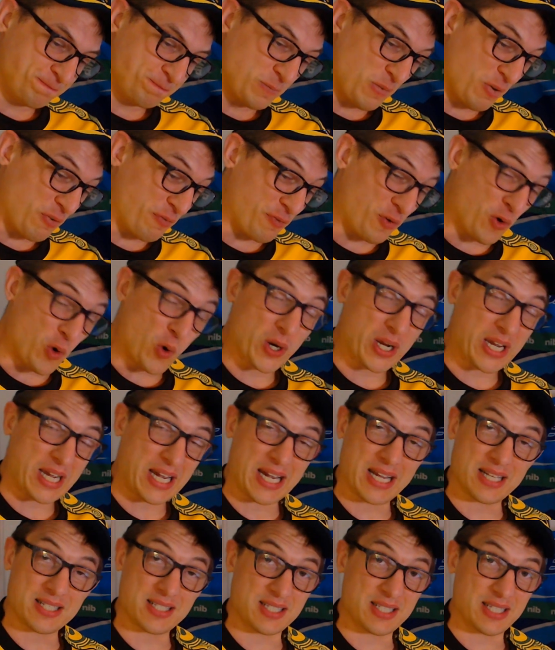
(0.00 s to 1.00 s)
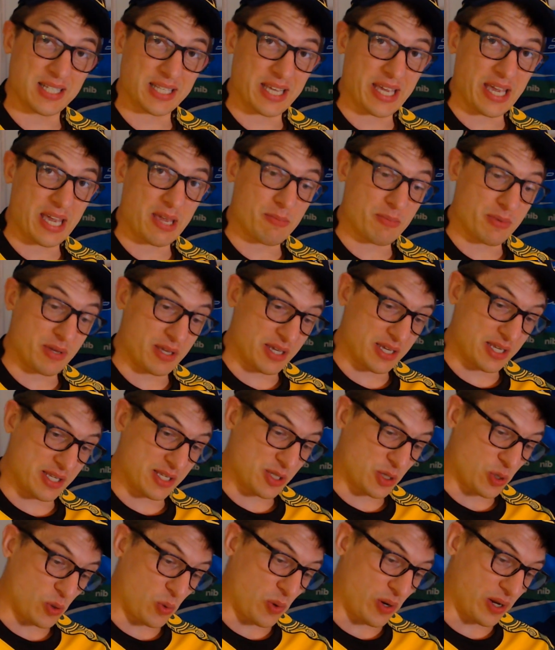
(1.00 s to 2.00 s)
Four cards in the game
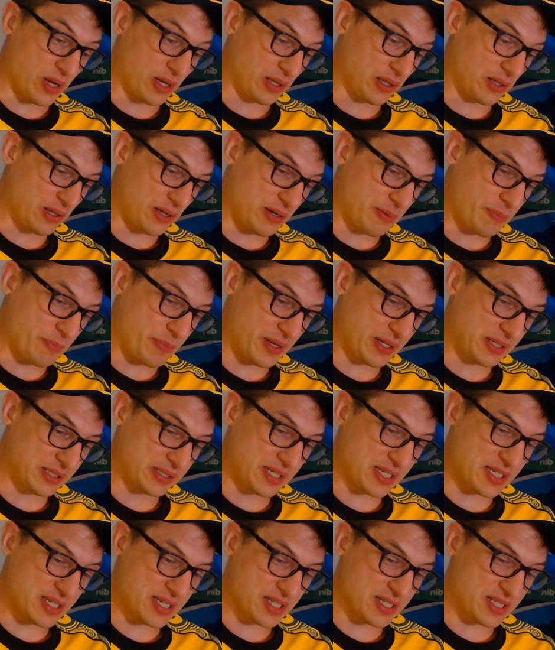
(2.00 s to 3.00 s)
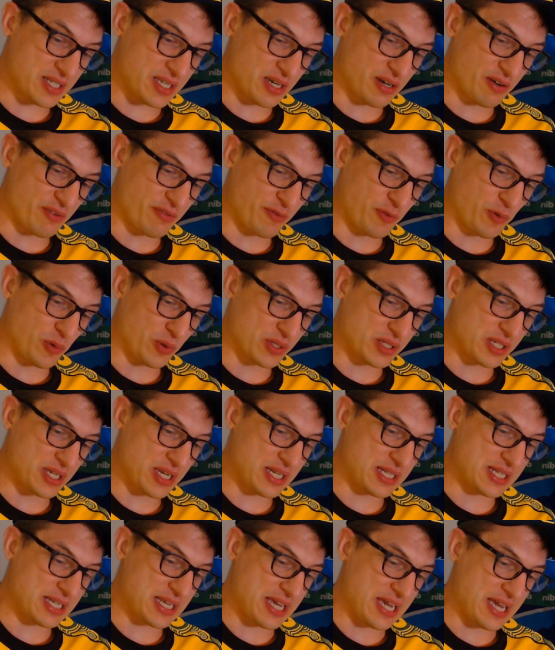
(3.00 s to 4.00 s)
is quite a lot. Penalties conceded
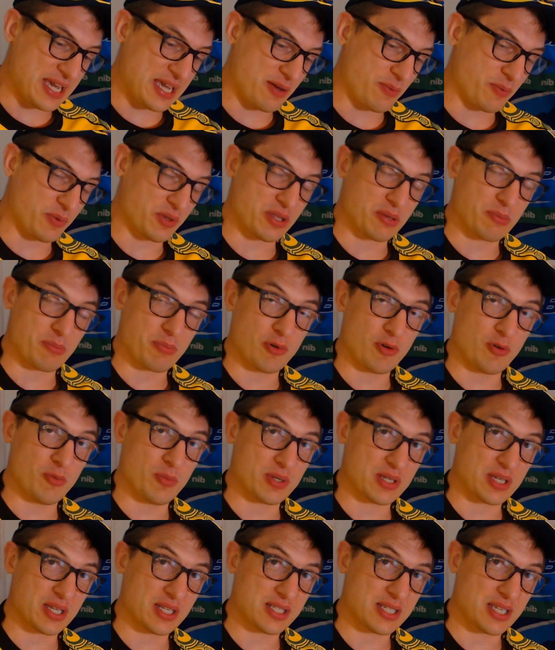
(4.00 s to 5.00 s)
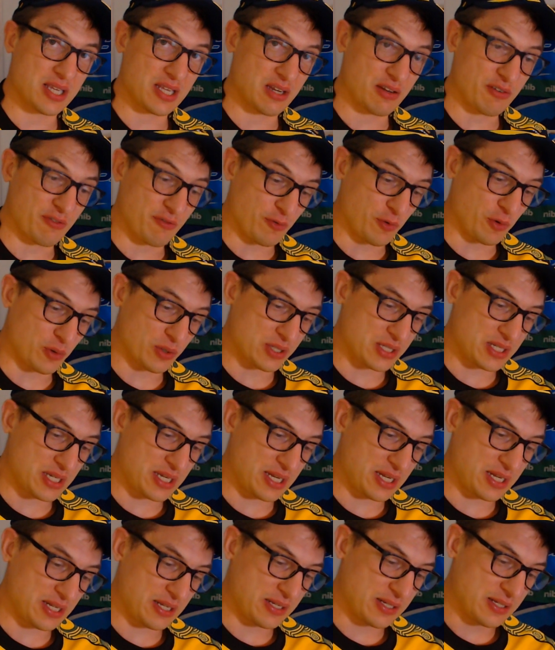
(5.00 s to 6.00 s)
14 to 8, with the Pumas conceding
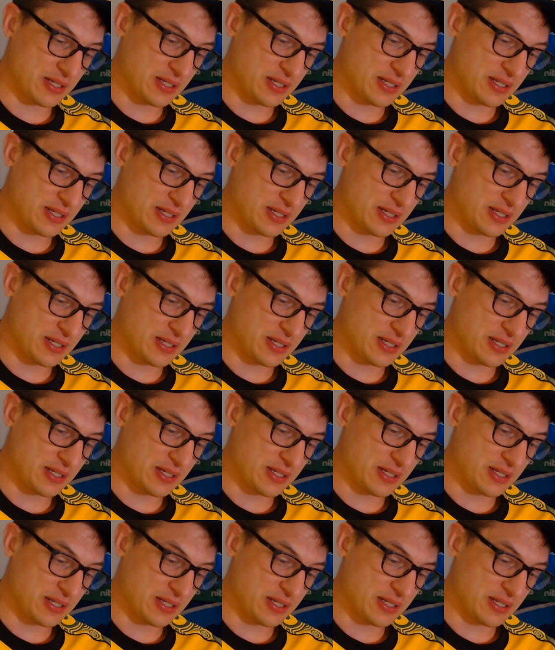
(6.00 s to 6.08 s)
14.